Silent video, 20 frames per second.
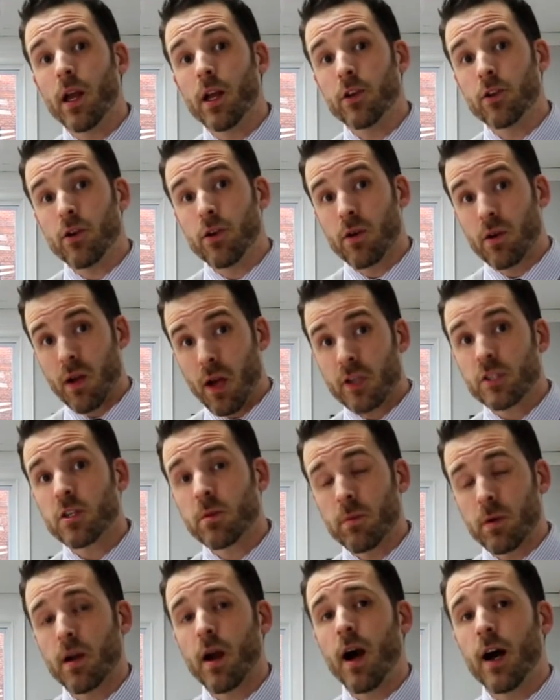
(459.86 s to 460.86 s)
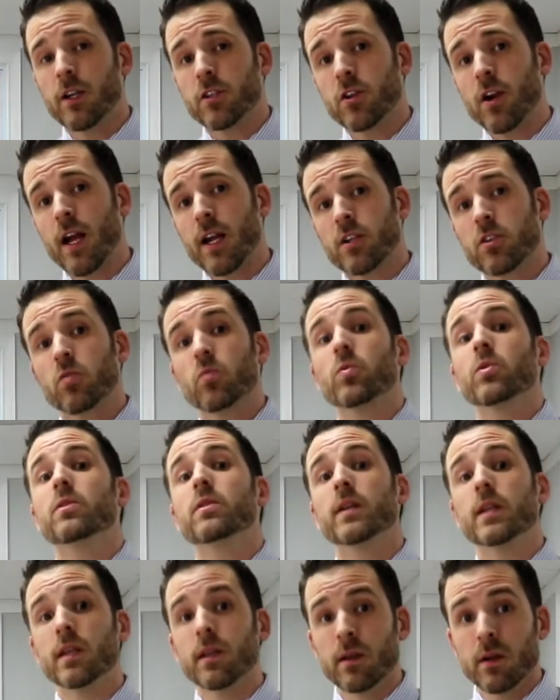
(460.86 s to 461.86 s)
your customer contract to
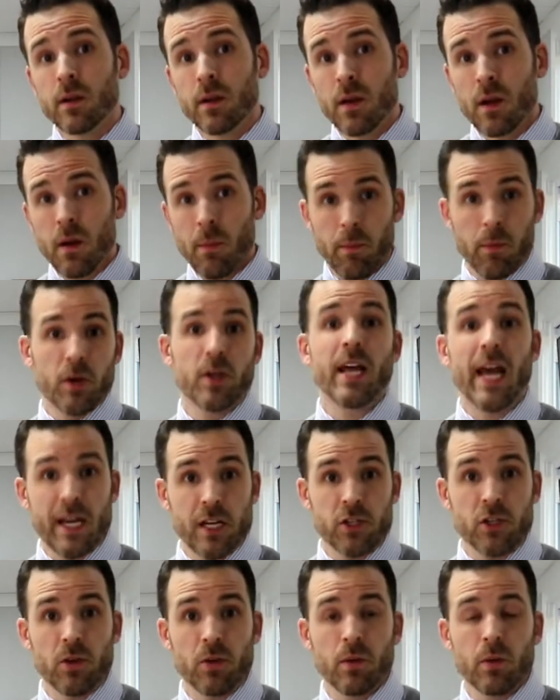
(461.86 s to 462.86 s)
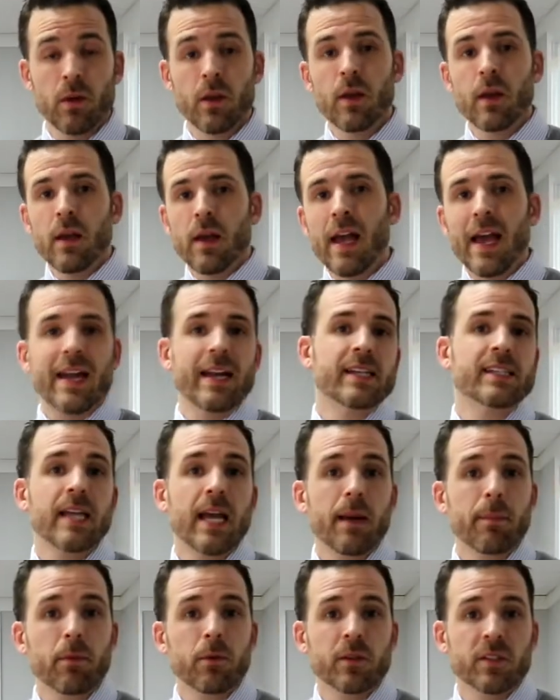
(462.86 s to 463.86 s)
really protect you. An
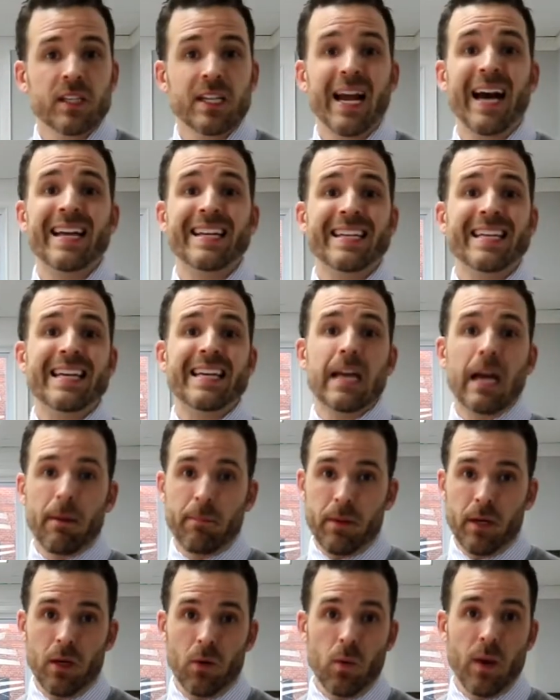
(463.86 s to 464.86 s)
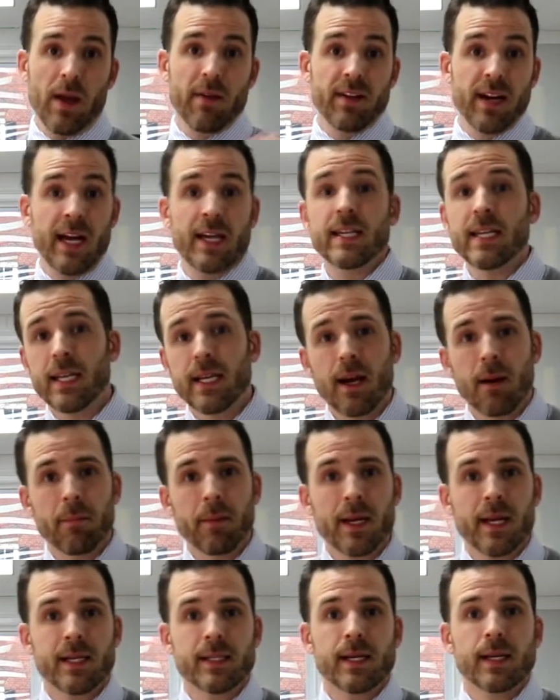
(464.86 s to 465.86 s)
example is an IT company. We have an IT
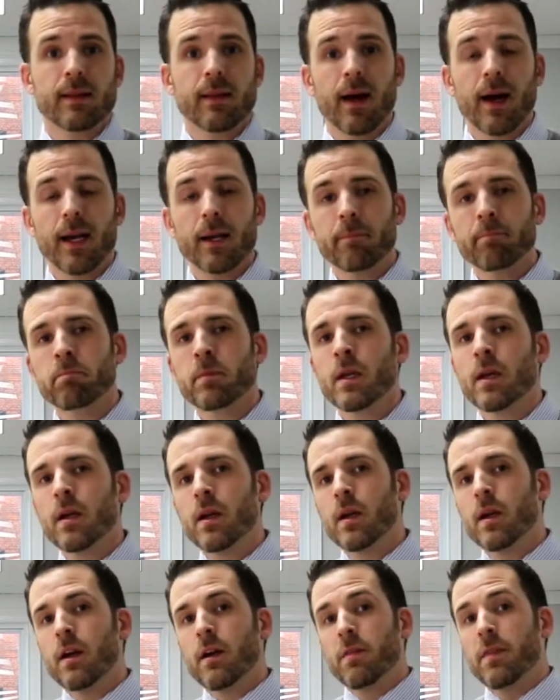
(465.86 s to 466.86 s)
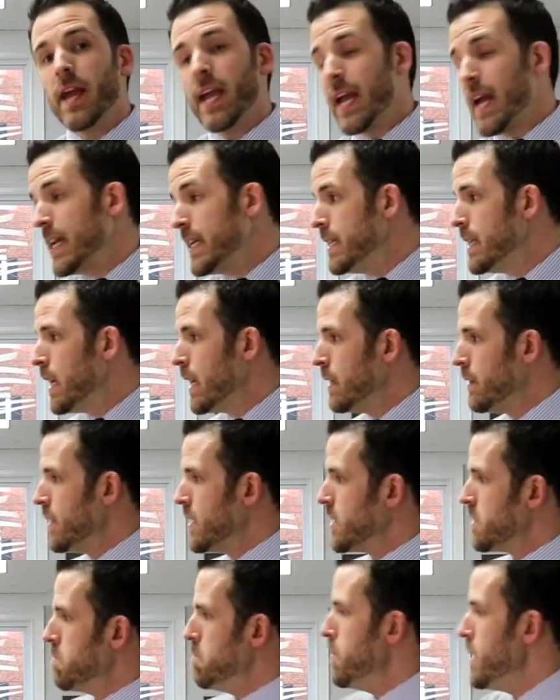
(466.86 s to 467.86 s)
company as a client. They had done
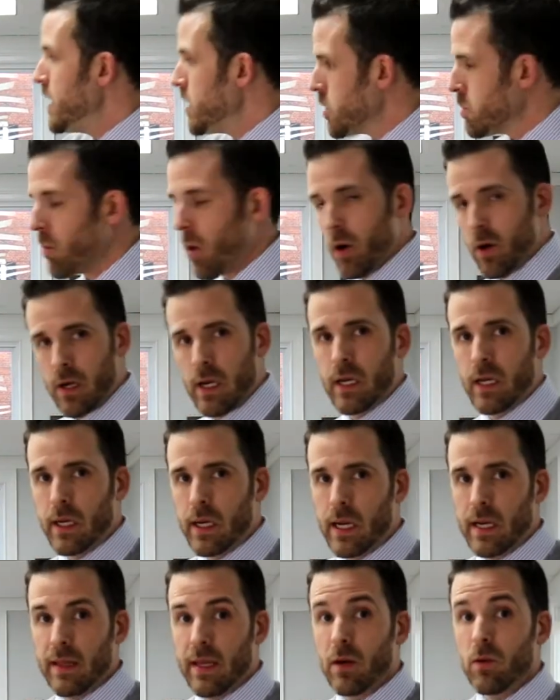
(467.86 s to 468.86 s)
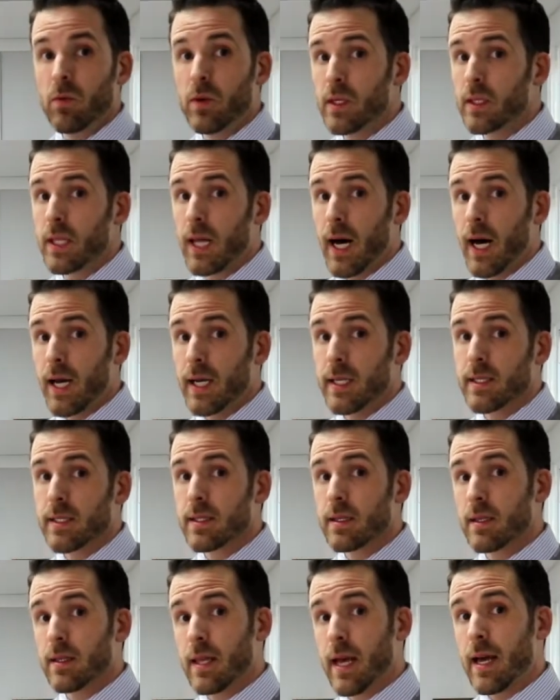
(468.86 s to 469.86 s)
this benchmarking and they
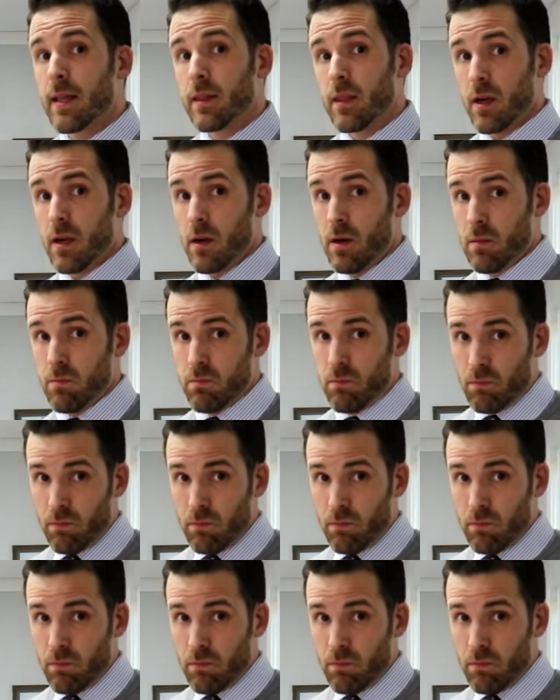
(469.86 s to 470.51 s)
realized that their